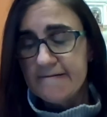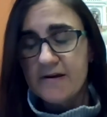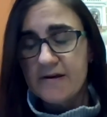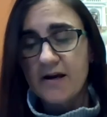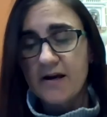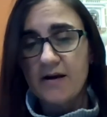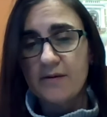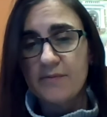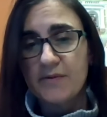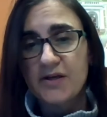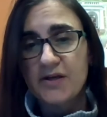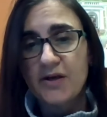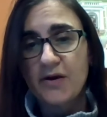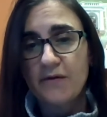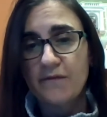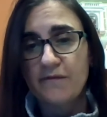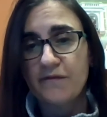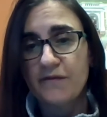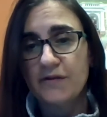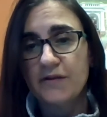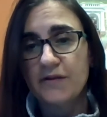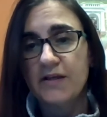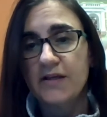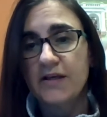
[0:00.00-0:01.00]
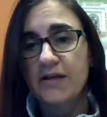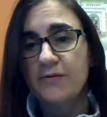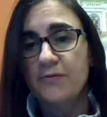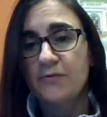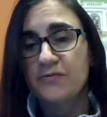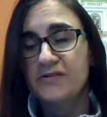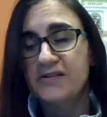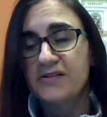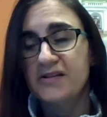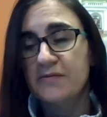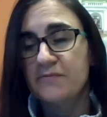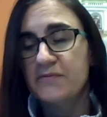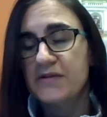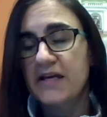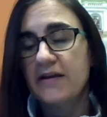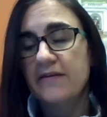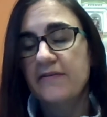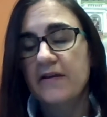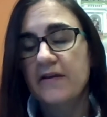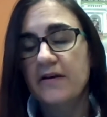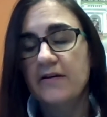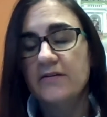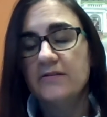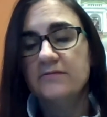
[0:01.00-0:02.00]
And hopefully someday
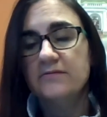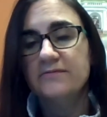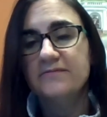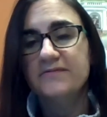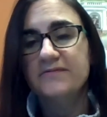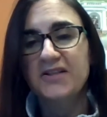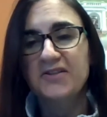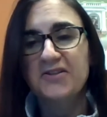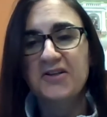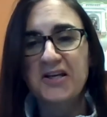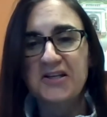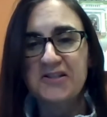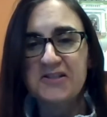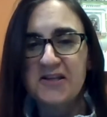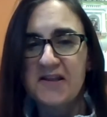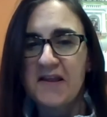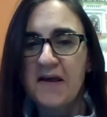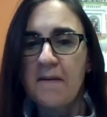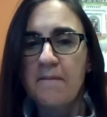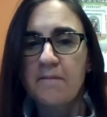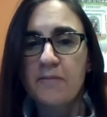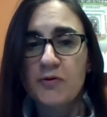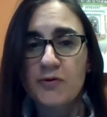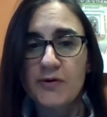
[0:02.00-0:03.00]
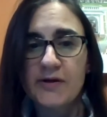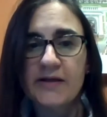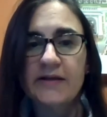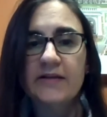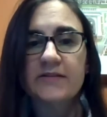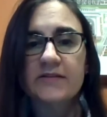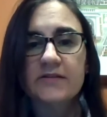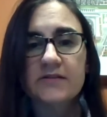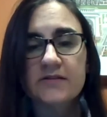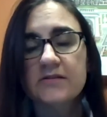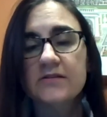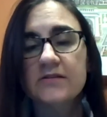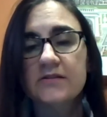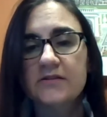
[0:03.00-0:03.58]
they'll get to that point.